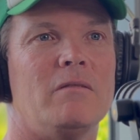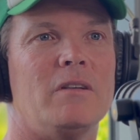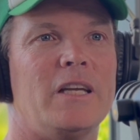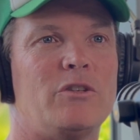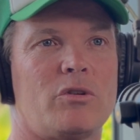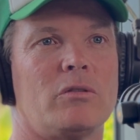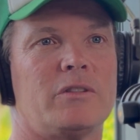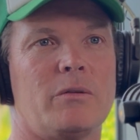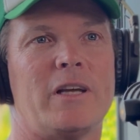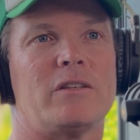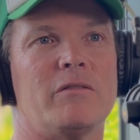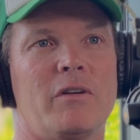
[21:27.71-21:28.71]
integral
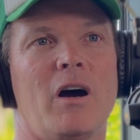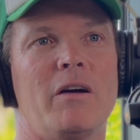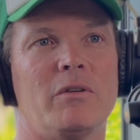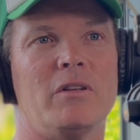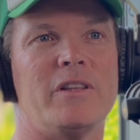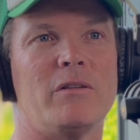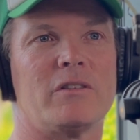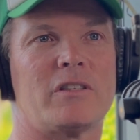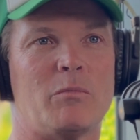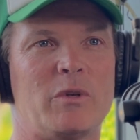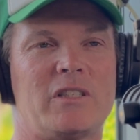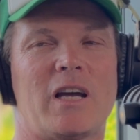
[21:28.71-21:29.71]
to our survival, and all of a
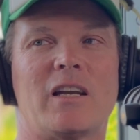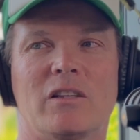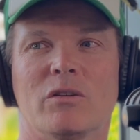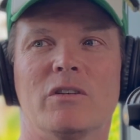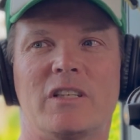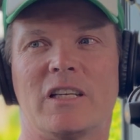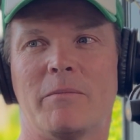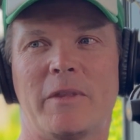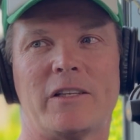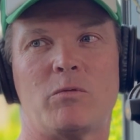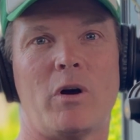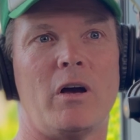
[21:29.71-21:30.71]
sudden we started losing them.
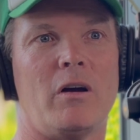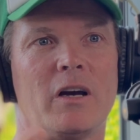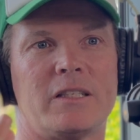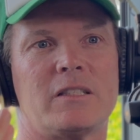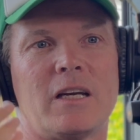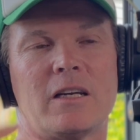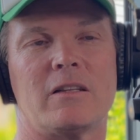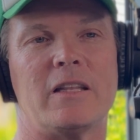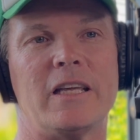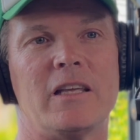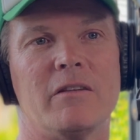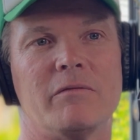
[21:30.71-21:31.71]
That's why I started
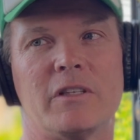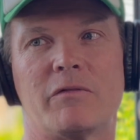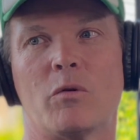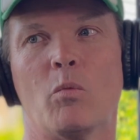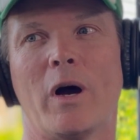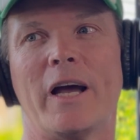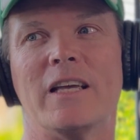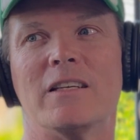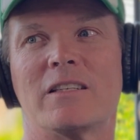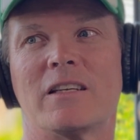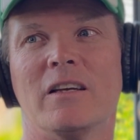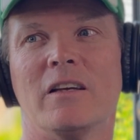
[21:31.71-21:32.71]
thinking of different
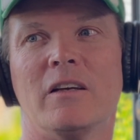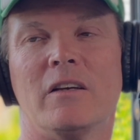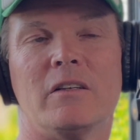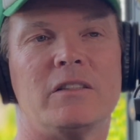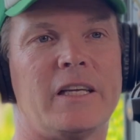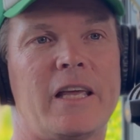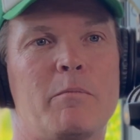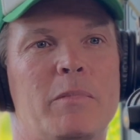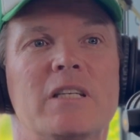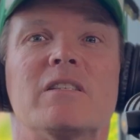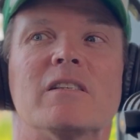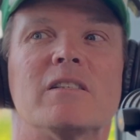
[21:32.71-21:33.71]
ways to get
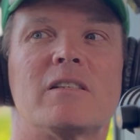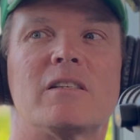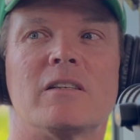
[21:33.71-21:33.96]
business.